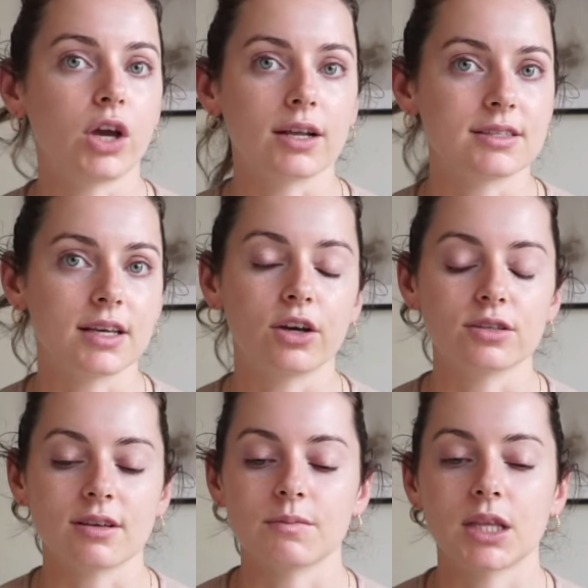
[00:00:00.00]
fiance or
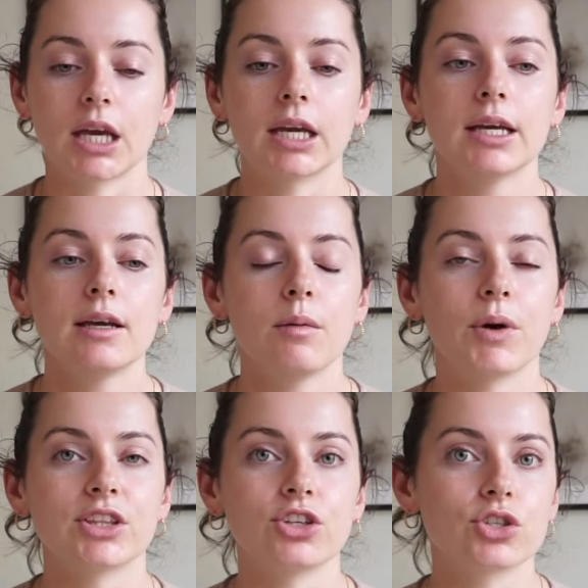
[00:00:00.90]
something,
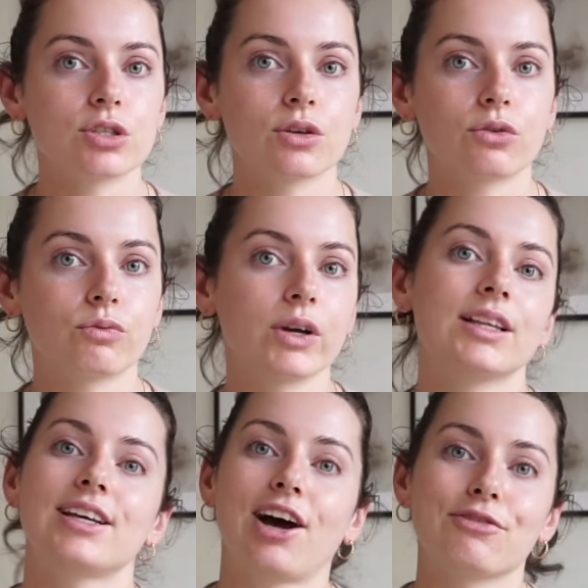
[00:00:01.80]
but they just look
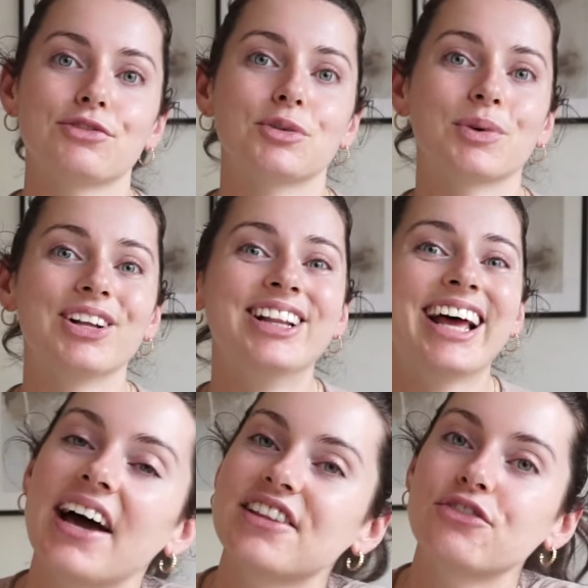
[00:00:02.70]
really comfortable.
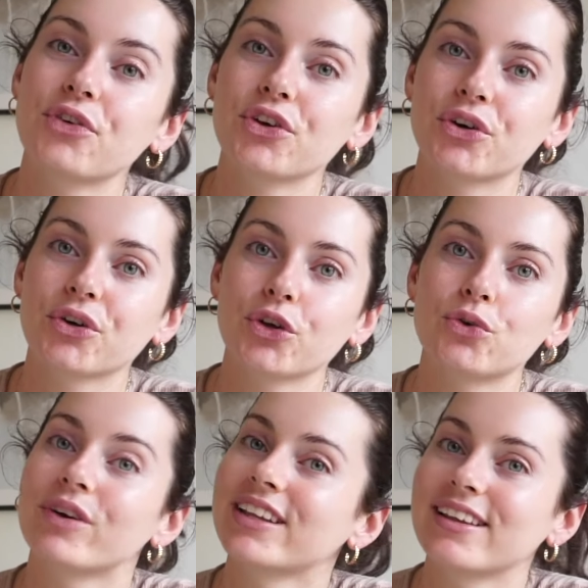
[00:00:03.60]
And then for the girl who
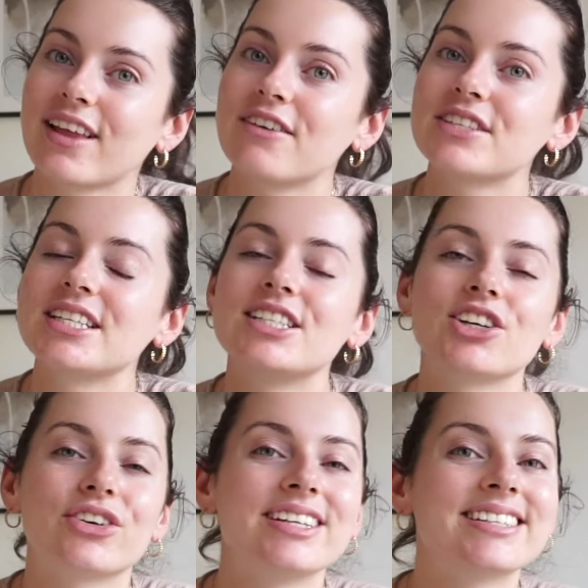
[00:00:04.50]
really loves
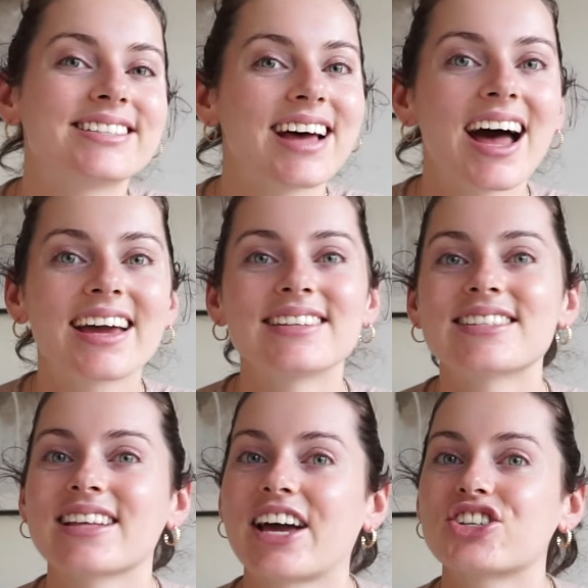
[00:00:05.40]
interior design
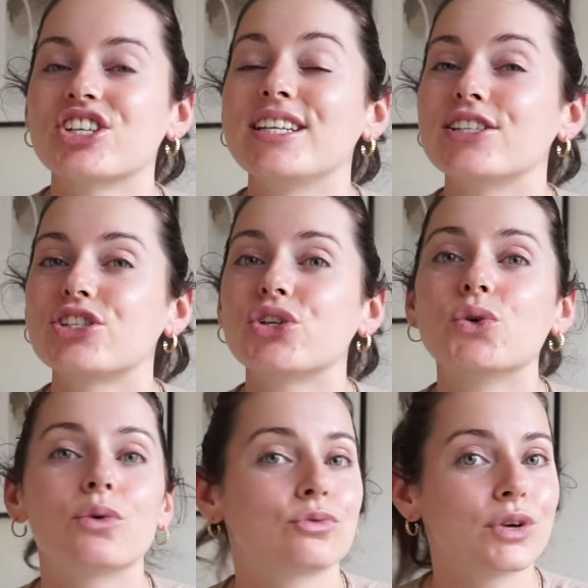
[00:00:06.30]
slash needs
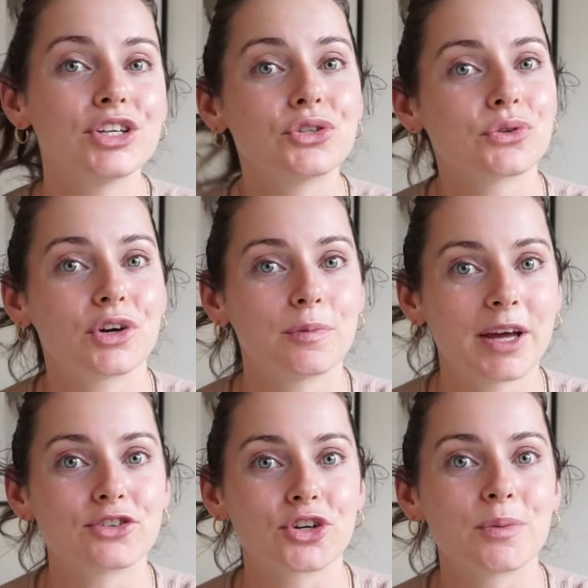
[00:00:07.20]
to redo their
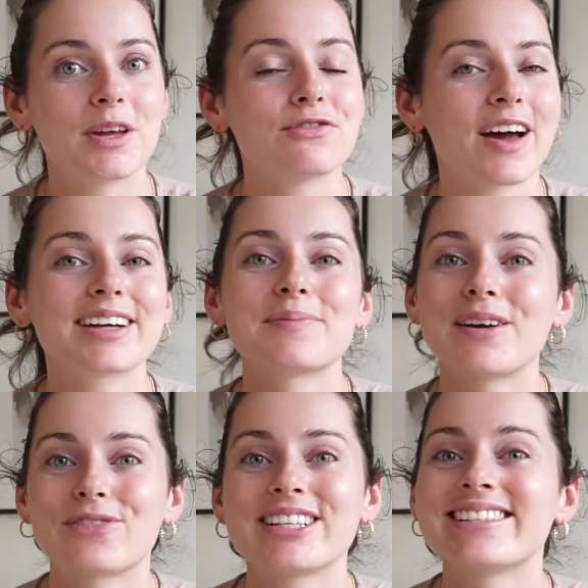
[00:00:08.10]
bedroom, in fact,
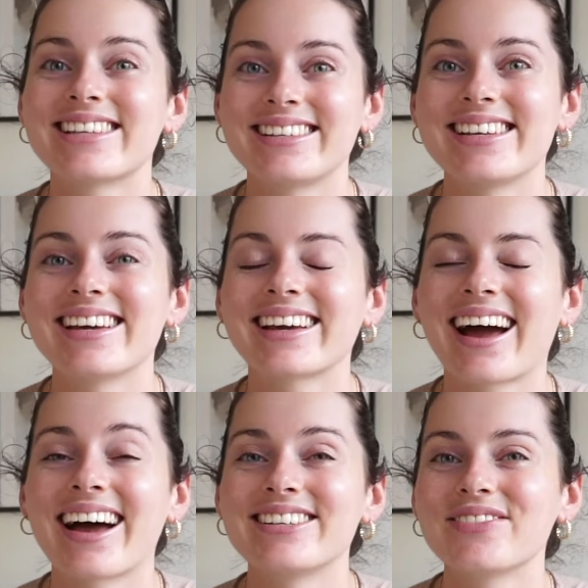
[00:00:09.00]
my friend Sydney
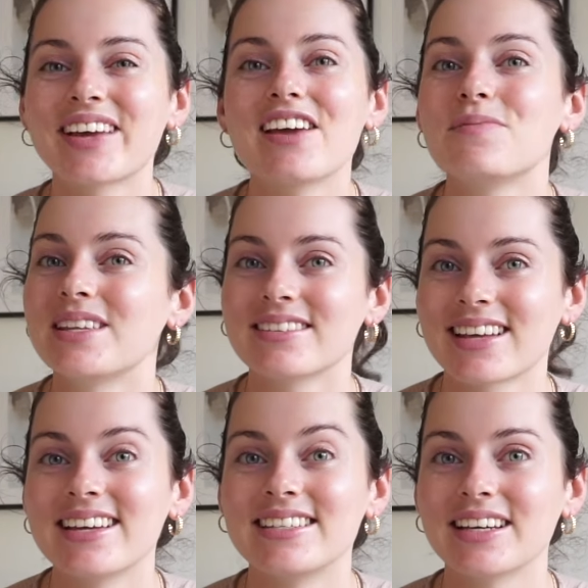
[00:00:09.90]
kind of gave me this
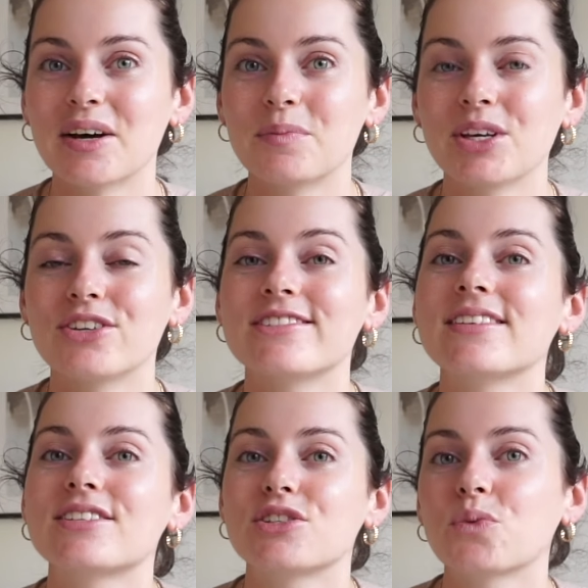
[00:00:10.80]
idea because
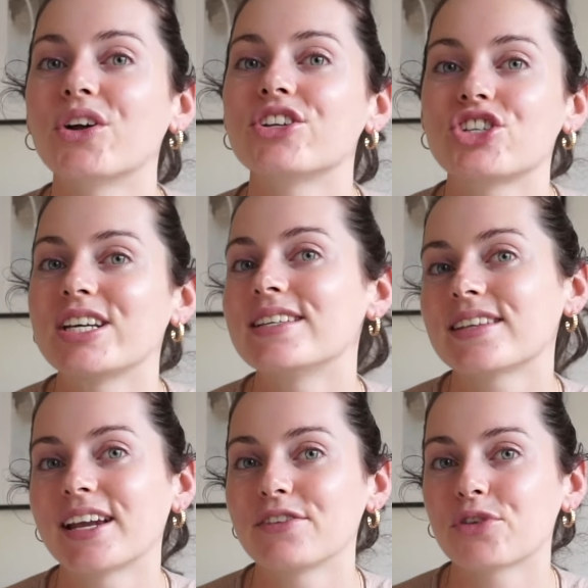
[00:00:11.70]
this is what she is
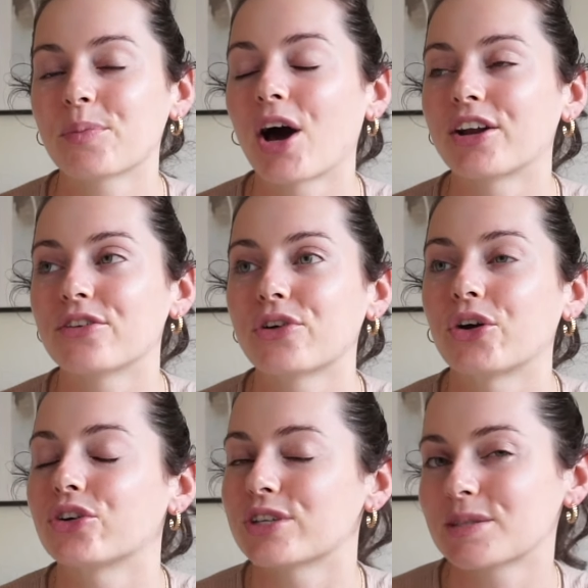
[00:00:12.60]
getting for part of
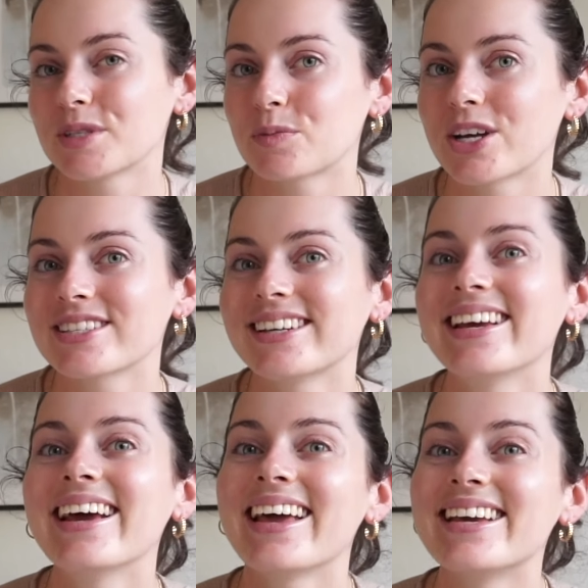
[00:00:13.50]
her Christmas present,
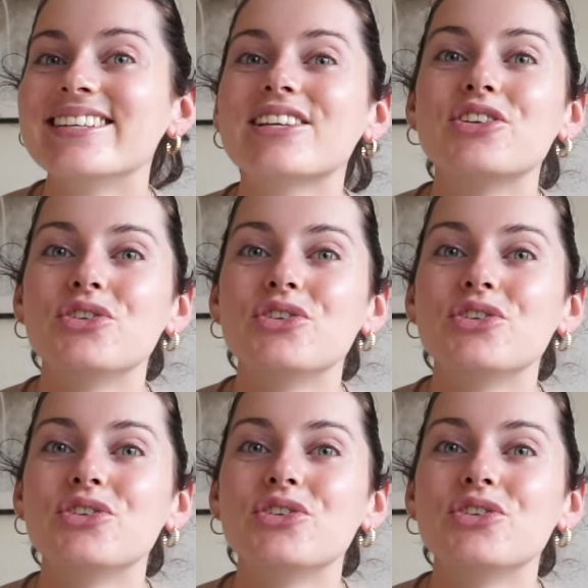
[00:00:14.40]
is